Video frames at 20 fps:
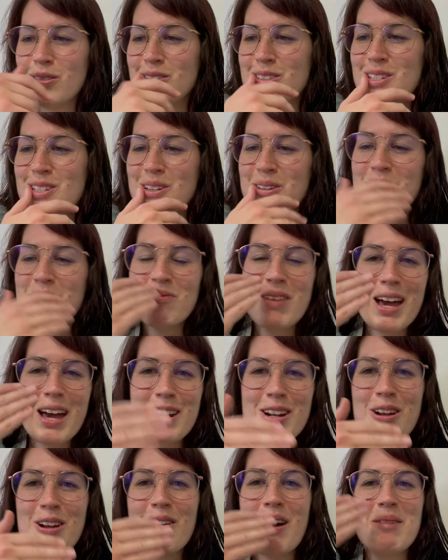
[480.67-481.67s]
So I don't
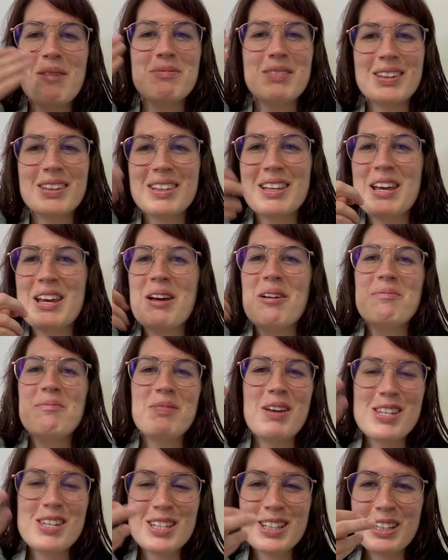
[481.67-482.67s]
know. I'm
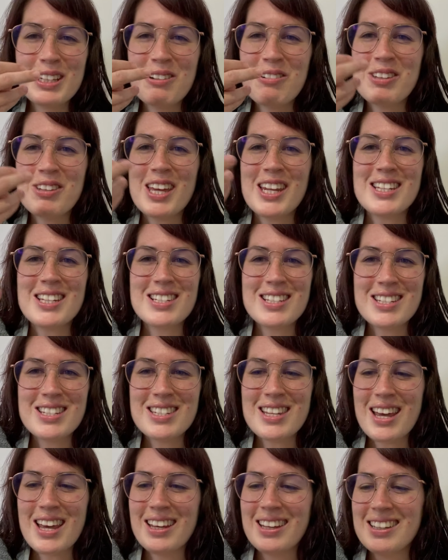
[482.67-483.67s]
basically, all that is to
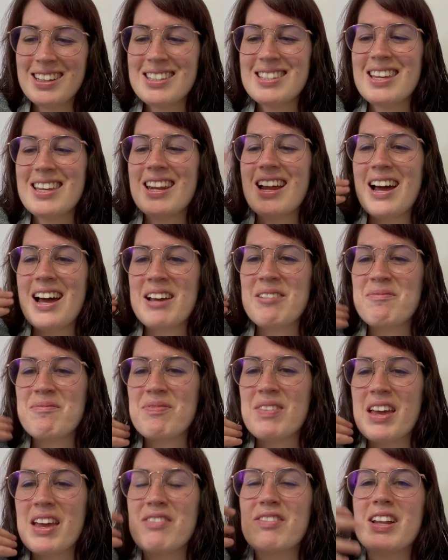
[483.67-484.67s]
say is that I
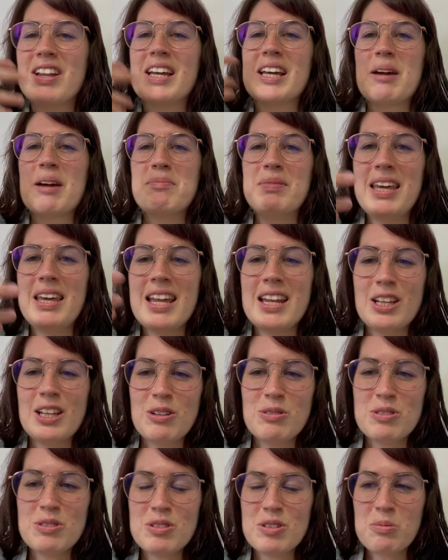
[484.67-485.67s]
feel like I'm getting
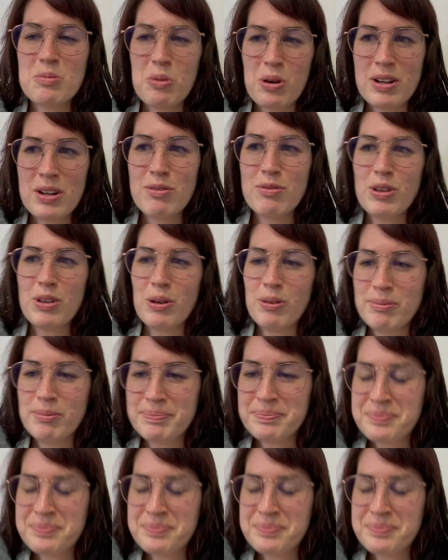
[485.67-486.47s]
used to the point of view.